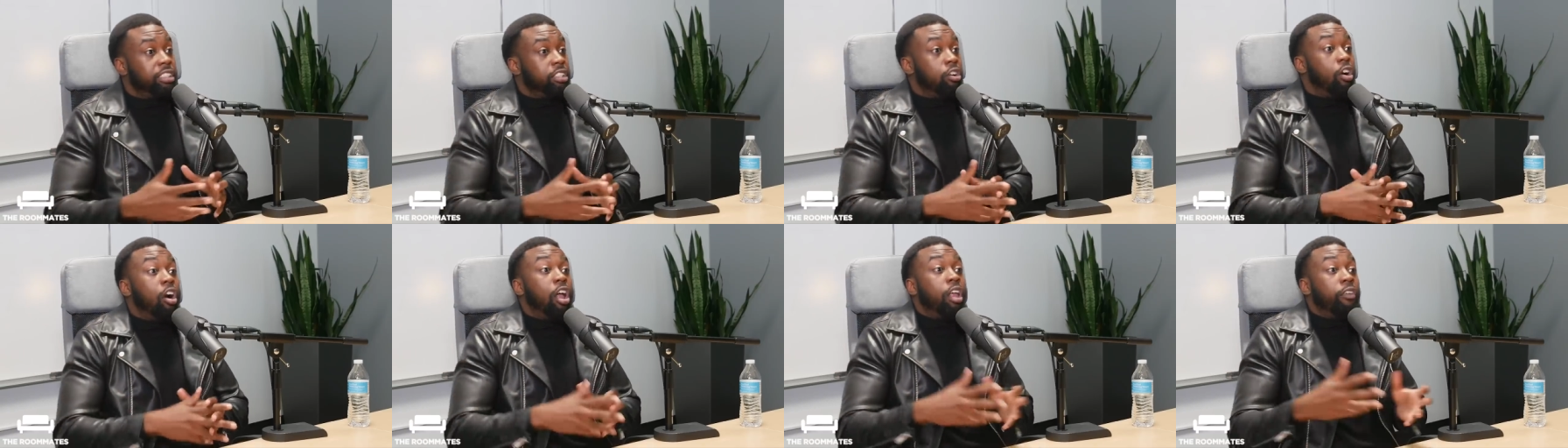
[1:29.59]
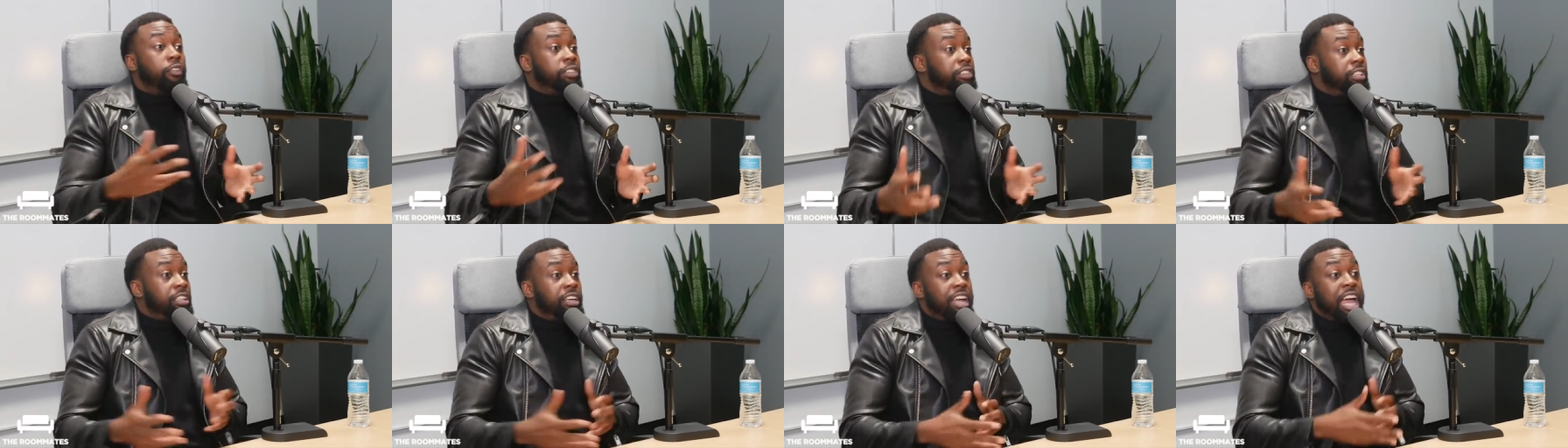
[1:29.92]
and all
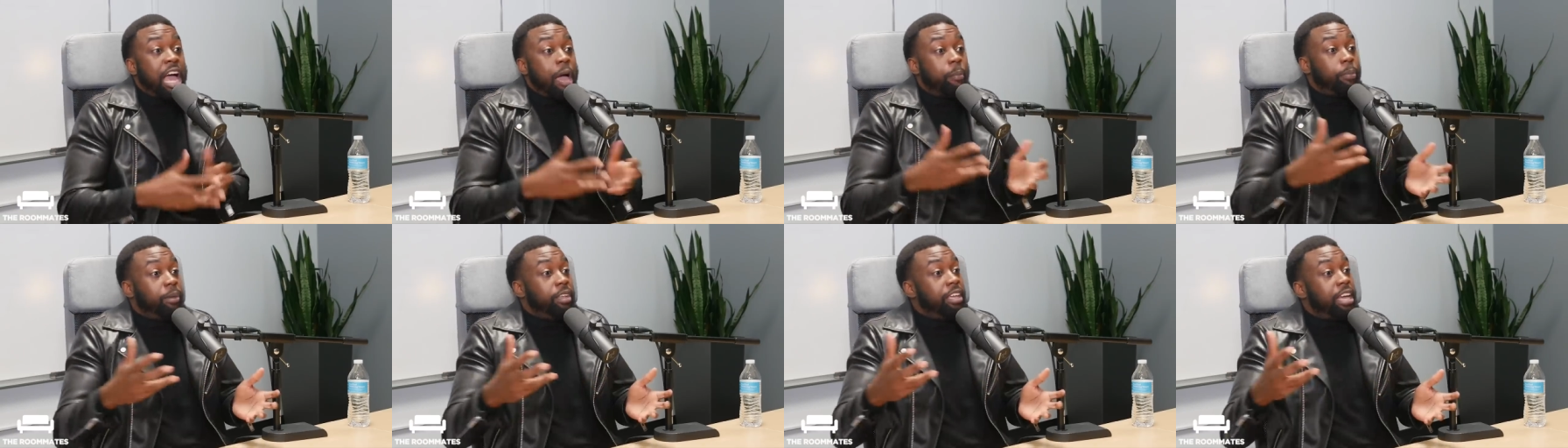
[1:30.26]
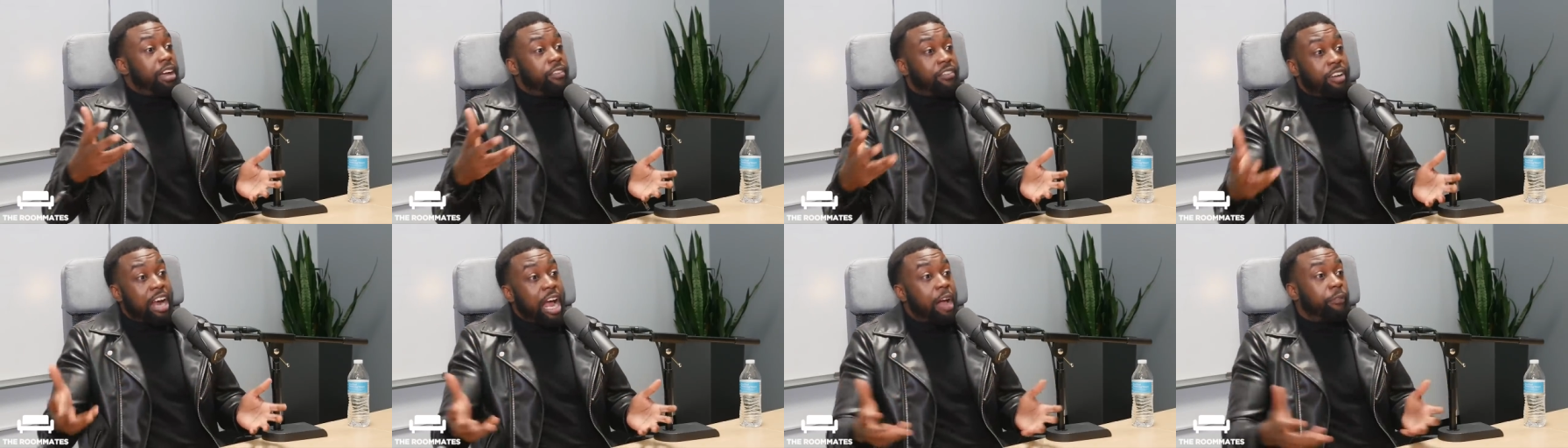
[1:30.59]
of a sudden, happily
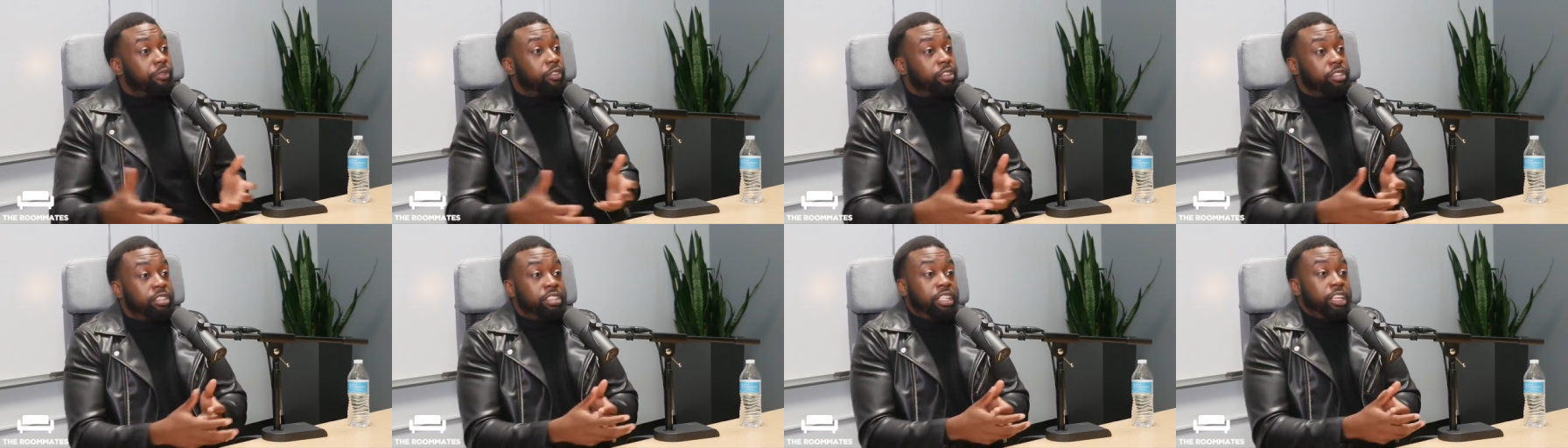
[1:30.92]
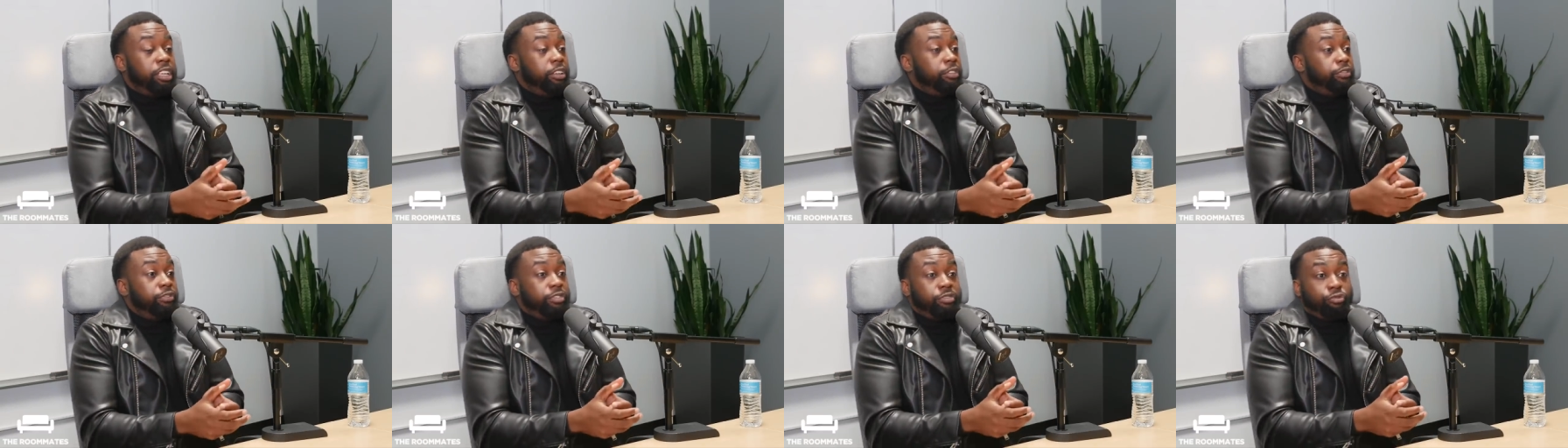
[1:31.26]
ever after,
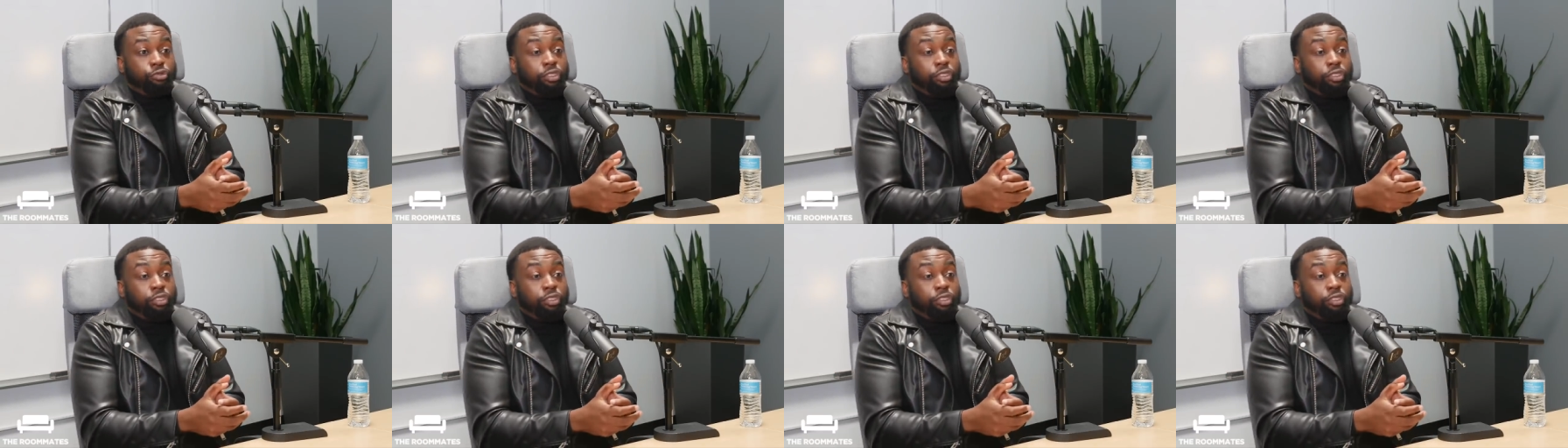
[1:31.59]
she